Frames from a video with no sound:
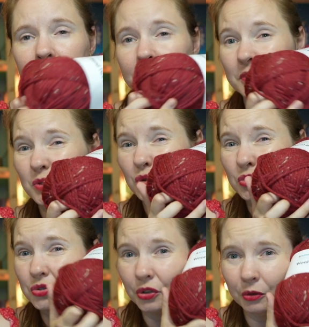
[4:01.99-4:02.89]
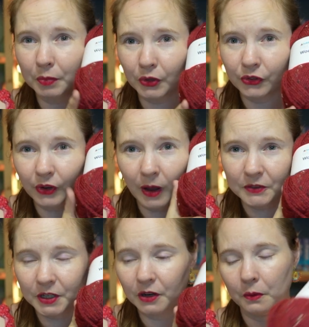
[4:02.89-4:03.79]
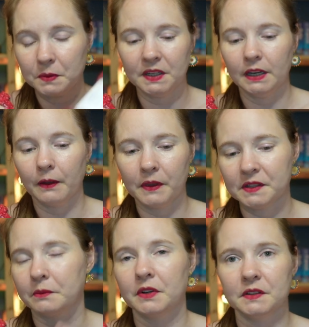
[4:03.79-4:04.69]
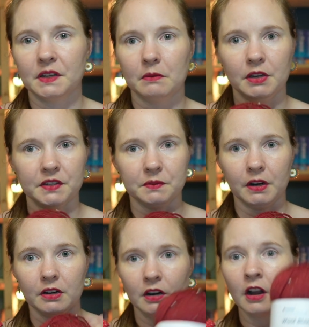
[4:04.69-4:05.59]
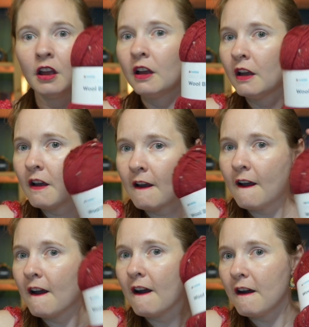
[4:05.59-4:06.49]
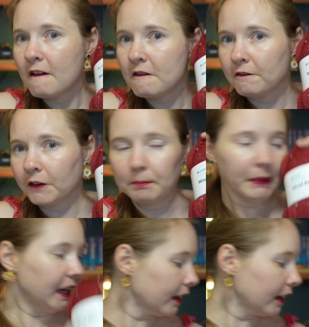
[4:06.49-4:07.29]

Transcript: so it's super soft and cozy, and this one is going to be a sweater for me.